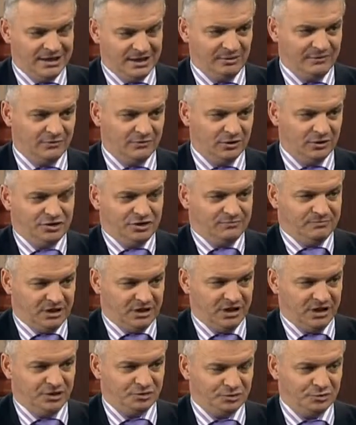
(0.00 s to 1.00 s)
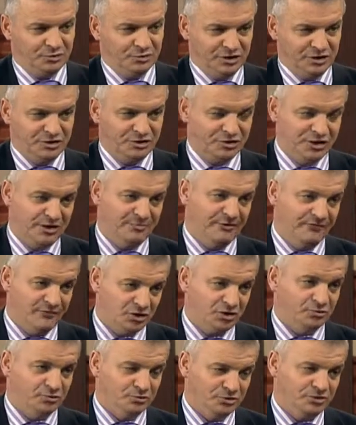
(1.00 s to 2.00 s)
And we've got some councils and some
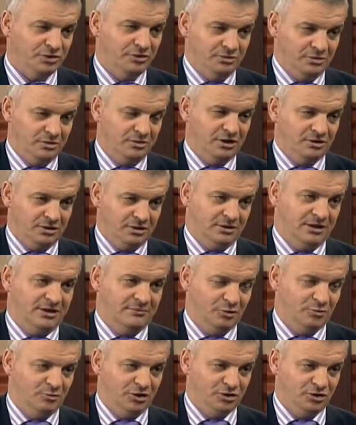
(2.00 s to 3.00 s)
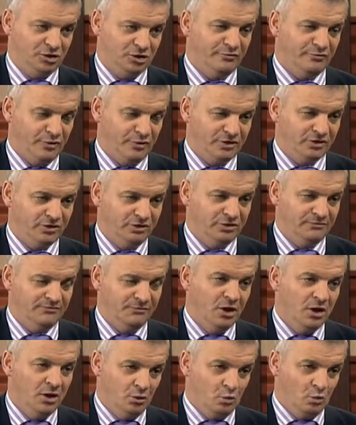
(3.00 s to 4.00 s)
officials who think that would be a useful thing to do.
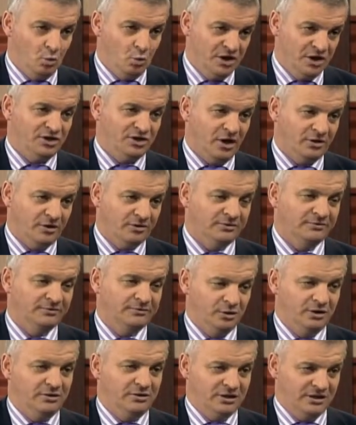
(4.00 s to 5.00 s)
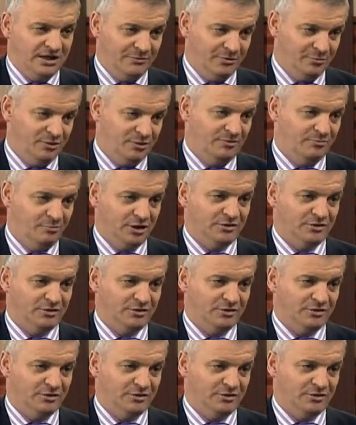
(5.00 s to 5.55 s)
We don't. We think that would be a